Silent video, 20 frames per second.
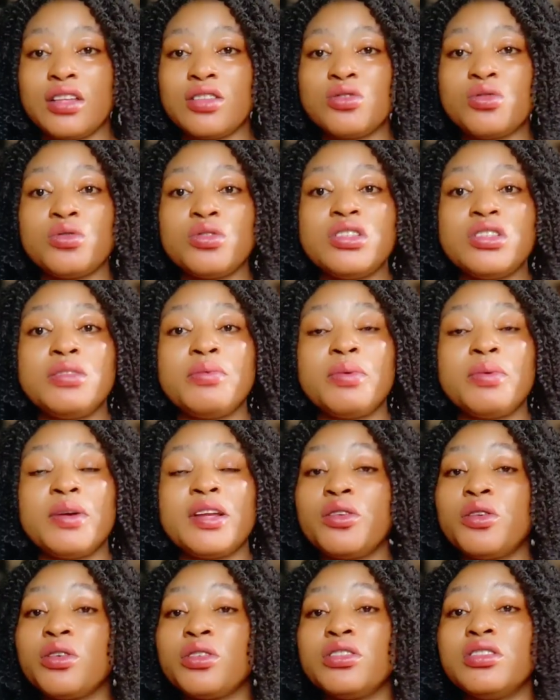So
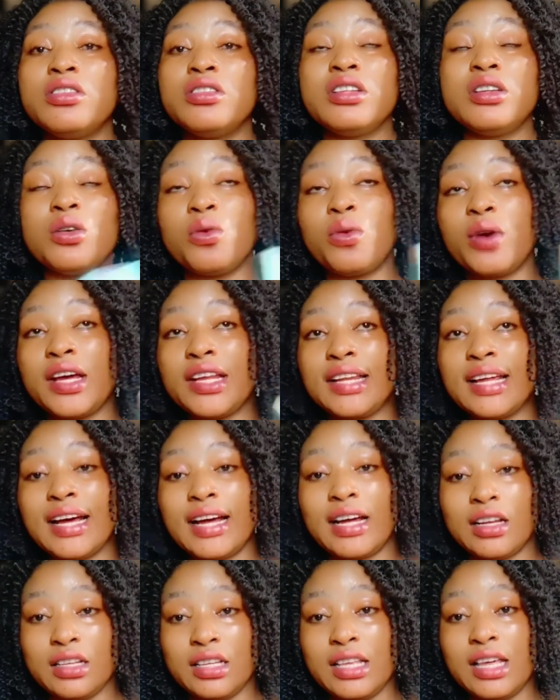depending on the weather,
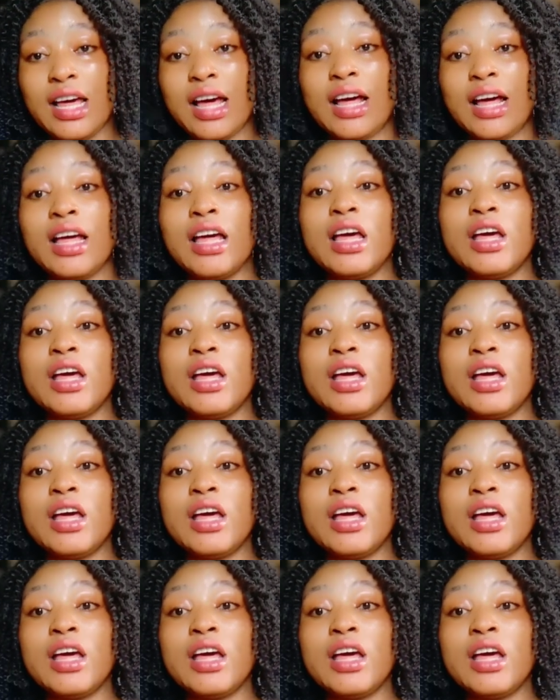yeah,